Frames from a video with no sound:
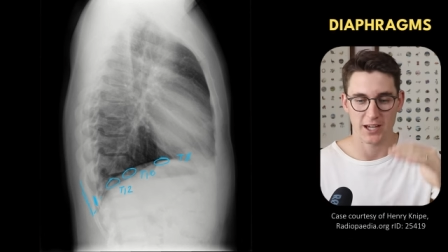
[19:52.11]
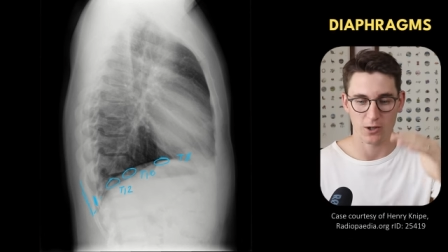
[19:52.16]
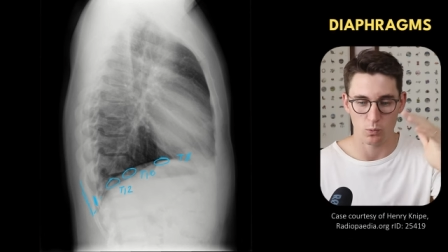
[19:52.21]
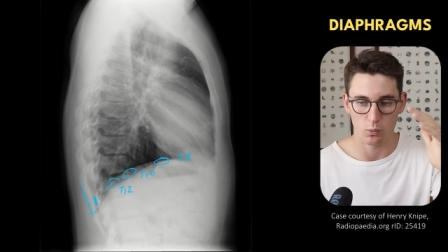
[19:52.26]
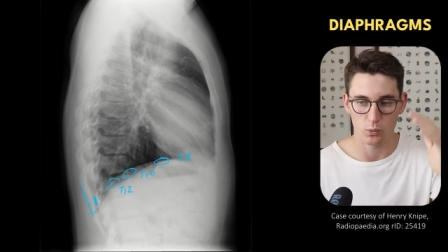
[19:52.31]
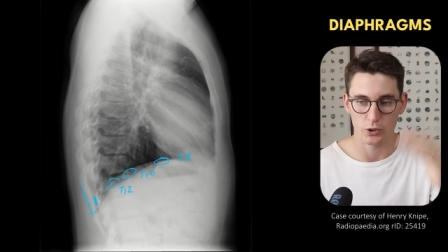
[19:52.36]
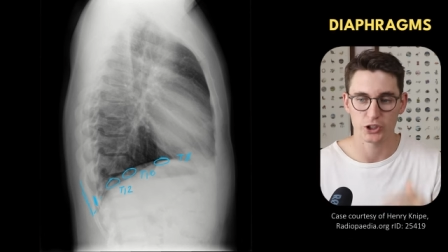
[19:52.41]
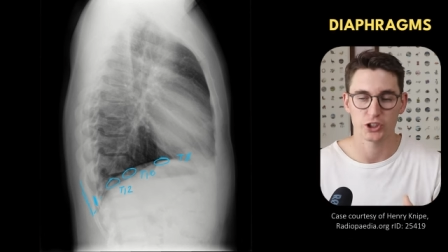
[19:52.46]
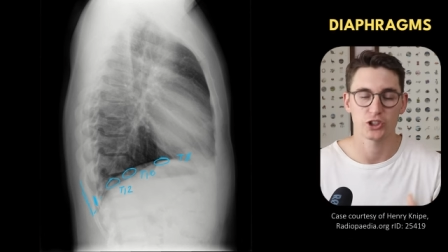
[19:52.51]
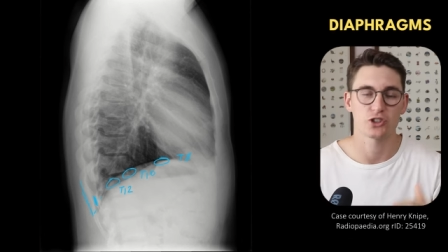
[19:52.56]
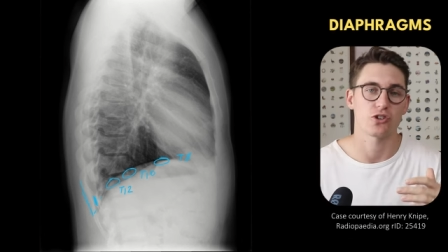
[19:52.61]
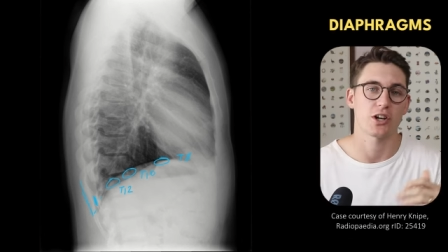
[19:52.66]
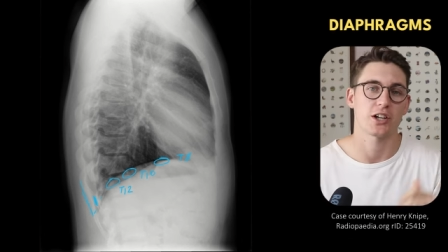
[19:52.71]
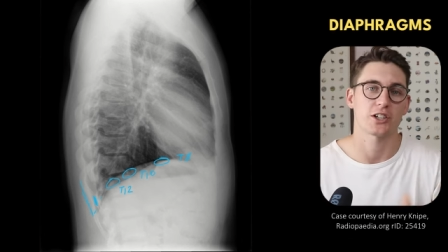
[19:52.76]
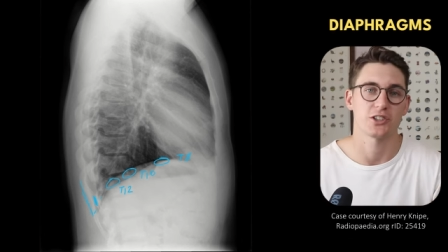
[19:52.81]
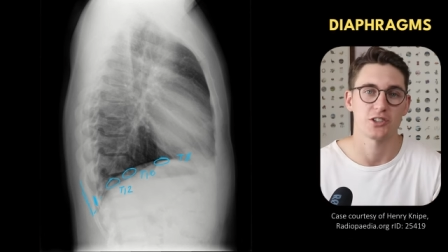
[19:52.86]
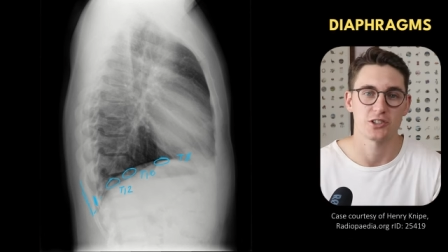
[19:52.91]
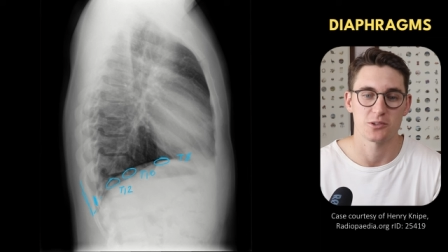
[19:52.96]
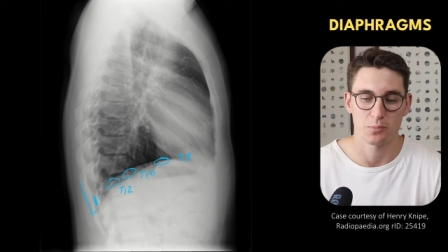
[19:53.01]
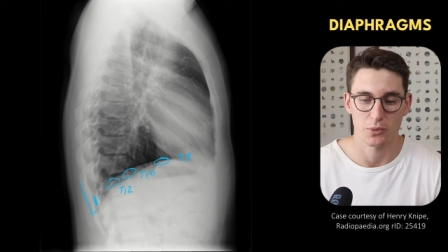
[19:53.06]
and which
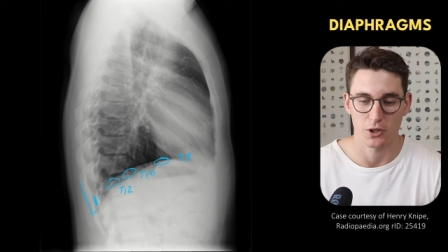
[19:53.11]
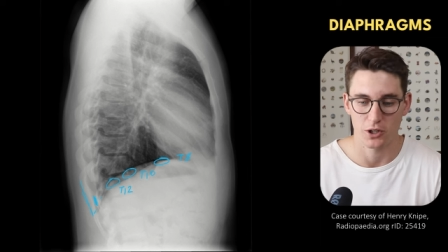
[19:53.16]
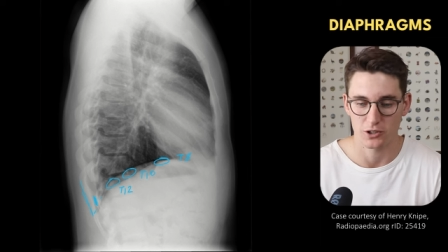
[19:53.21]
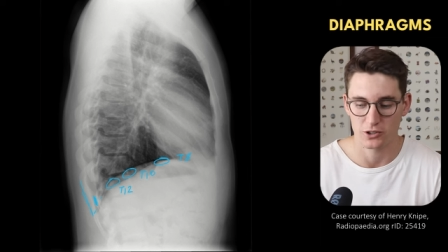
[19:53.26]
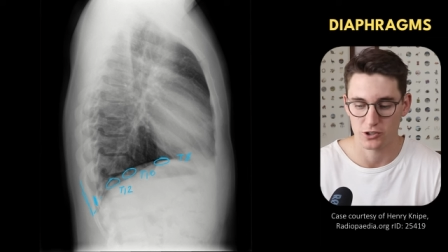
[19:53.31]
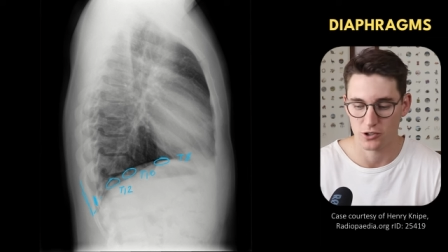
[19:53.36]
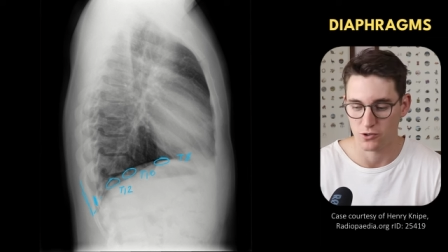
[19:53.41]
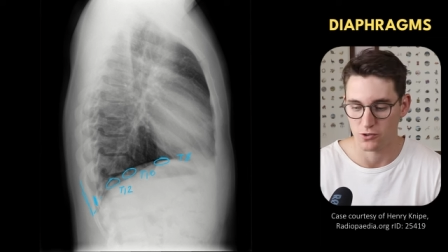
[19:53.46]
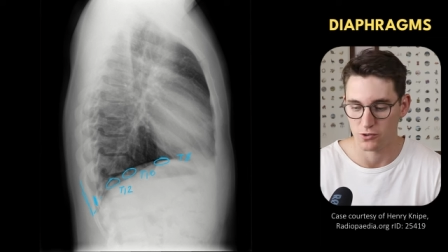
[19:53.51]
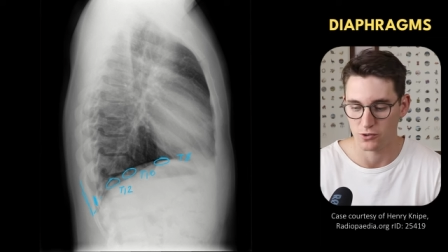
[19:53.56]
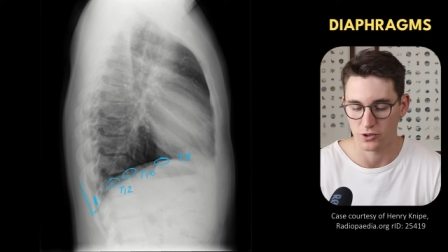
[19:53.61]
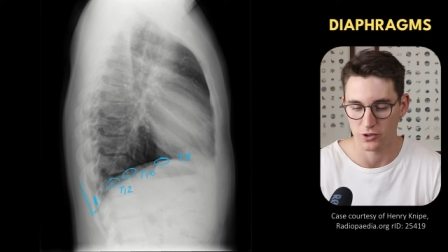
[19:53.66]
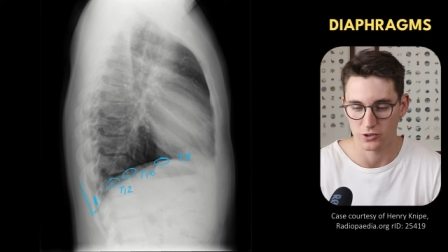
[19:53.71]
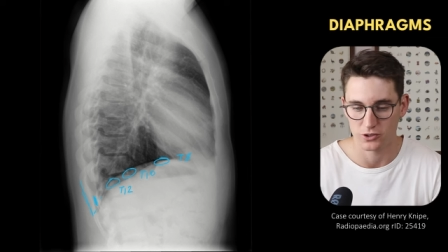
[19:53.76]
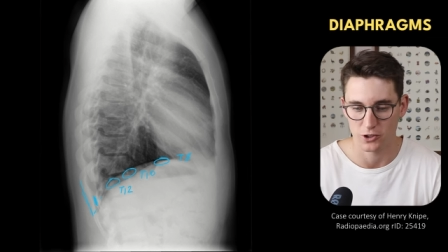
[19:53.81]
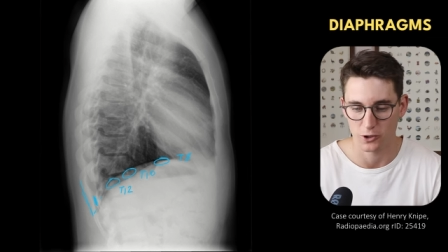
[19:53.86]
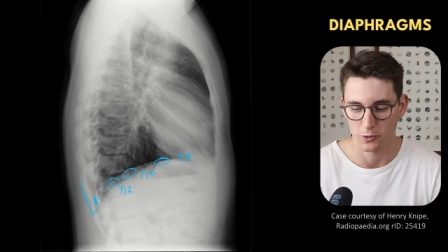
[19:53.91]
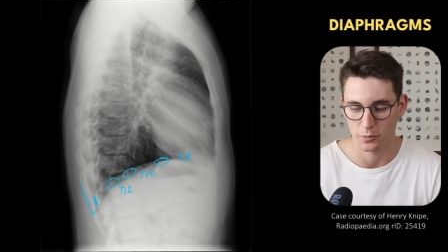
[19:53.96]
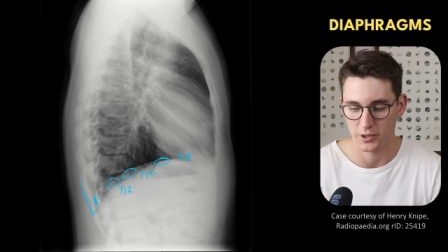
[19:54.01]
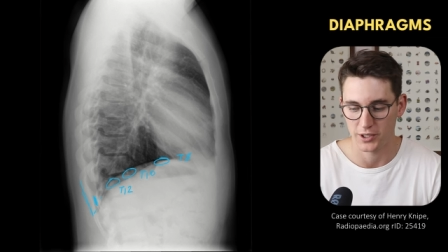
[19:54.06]
structures pass through
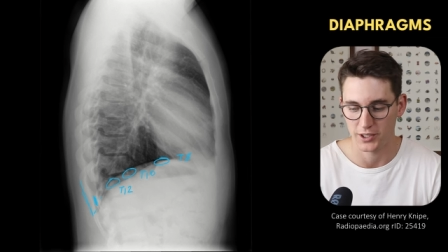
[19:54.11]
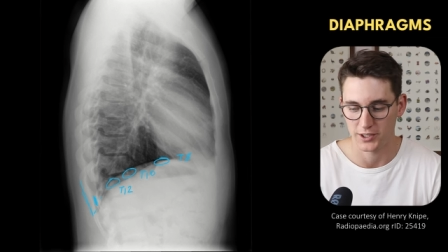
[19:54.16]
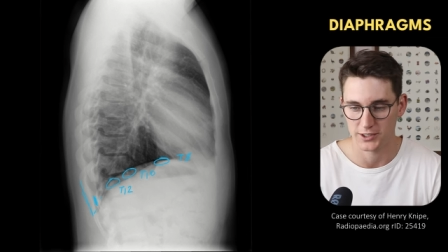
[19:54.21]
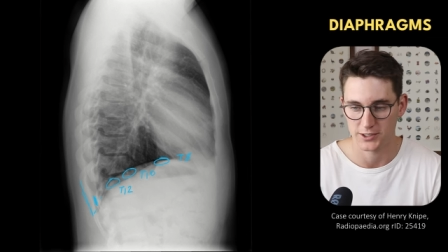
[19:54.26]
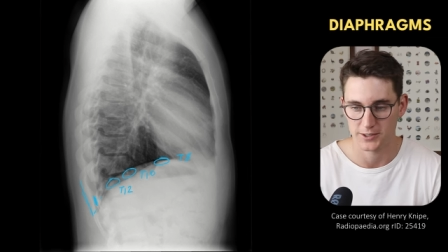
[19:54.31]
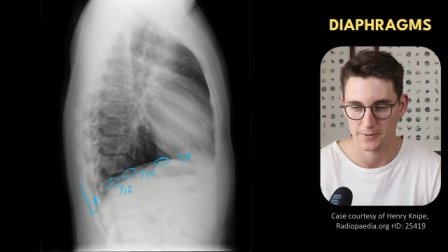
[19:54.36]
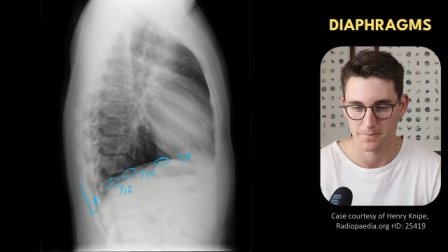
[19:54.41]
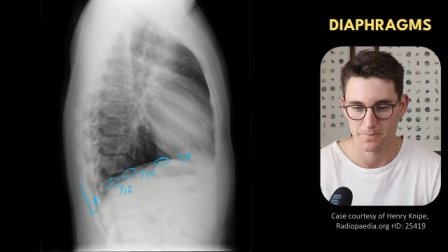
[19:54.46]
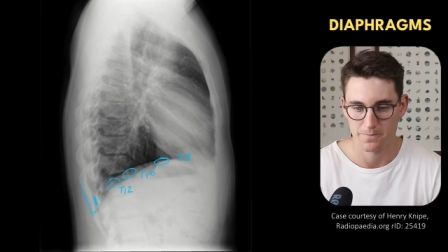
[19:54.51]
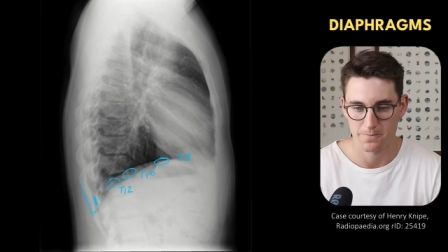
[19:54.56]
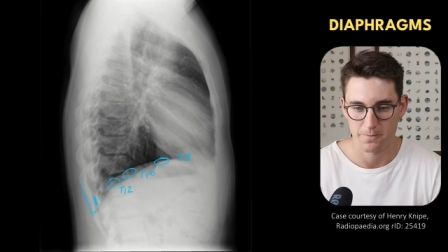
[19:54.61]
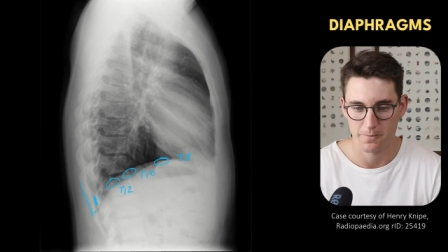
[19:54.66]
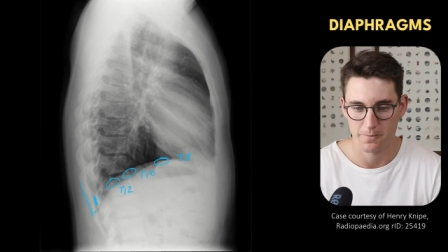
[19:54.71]
those openings.